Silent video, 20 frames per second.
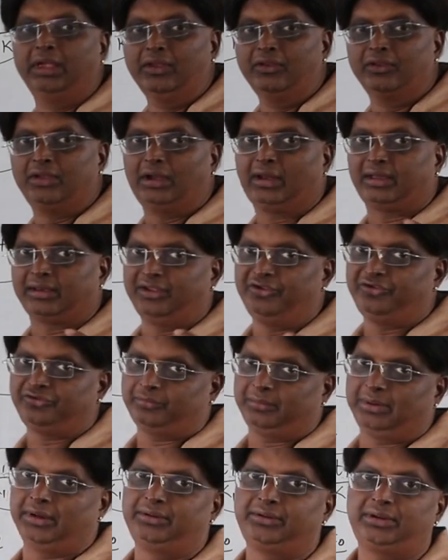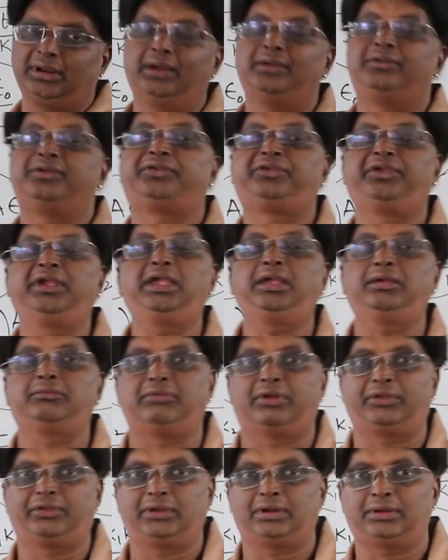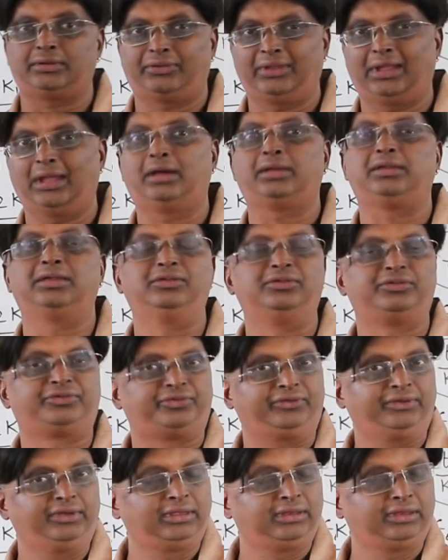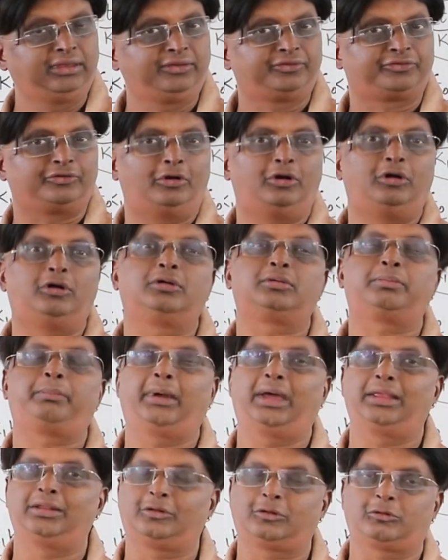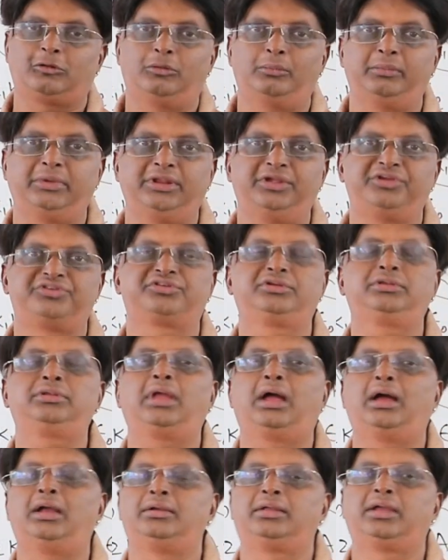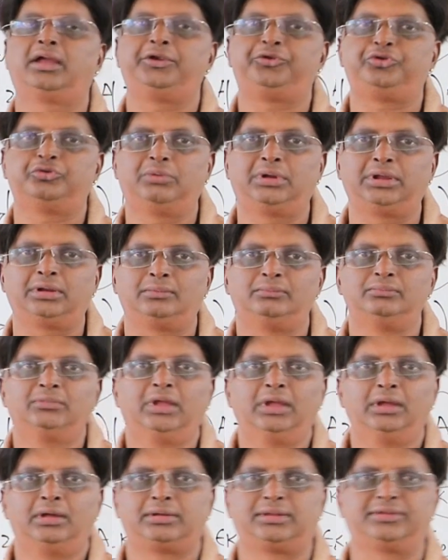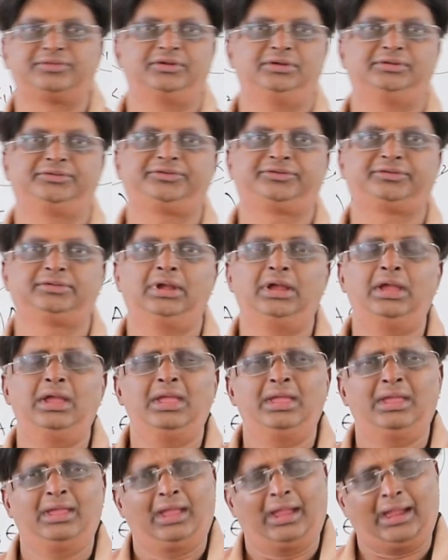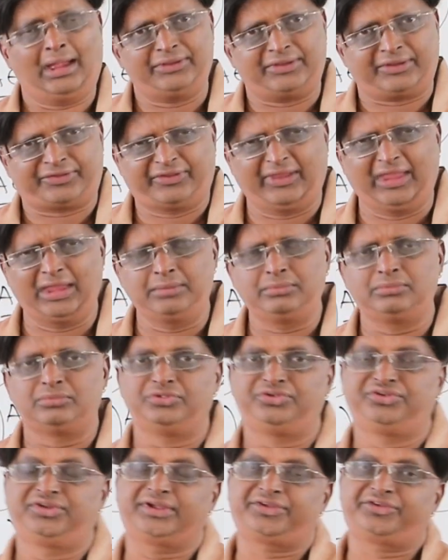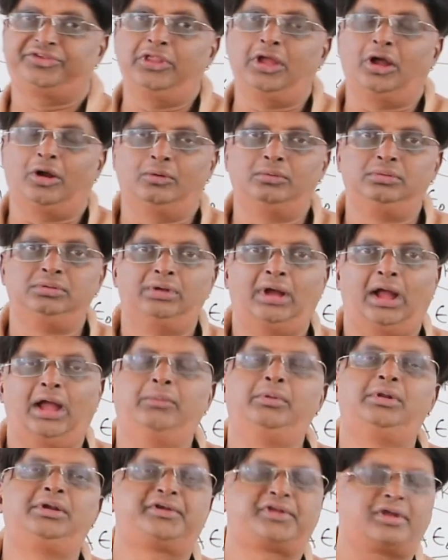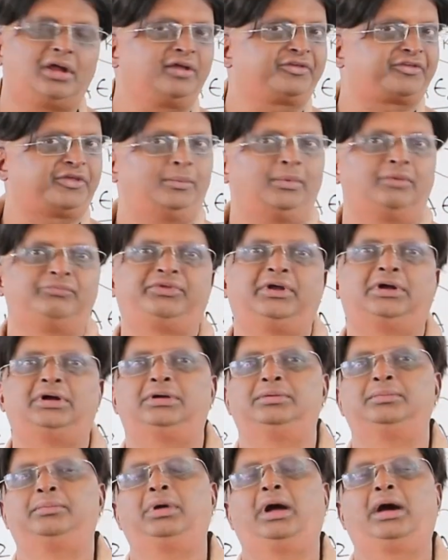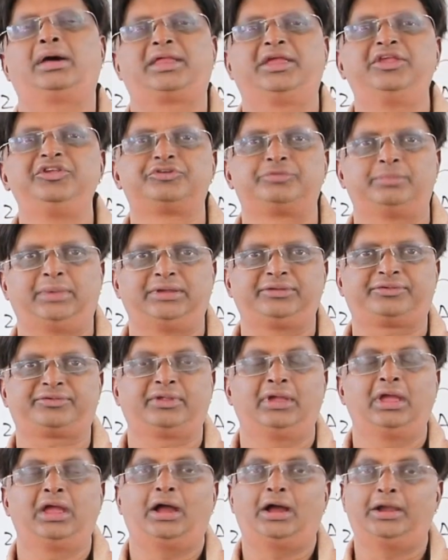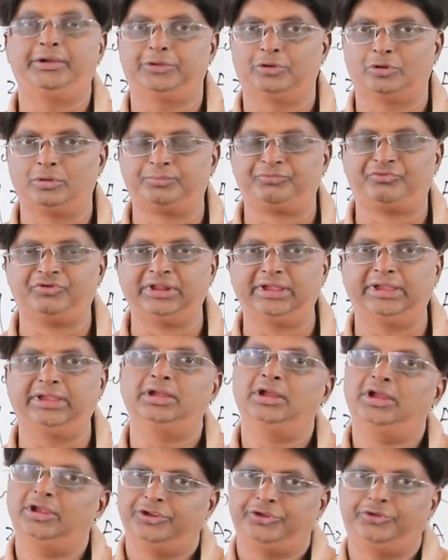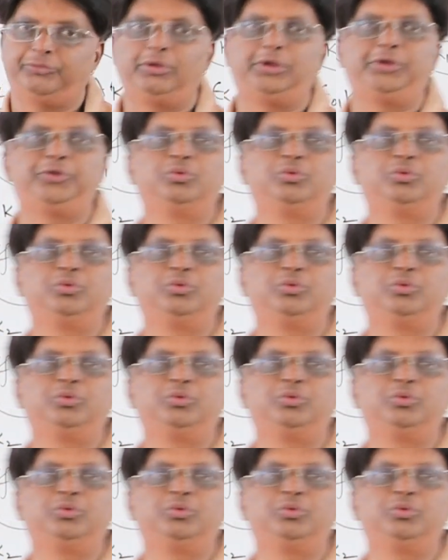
in the arrangement and see whether they are in series or parallel combination and get your results. And the same, just now I will draw some of the arrangements and hopefully you will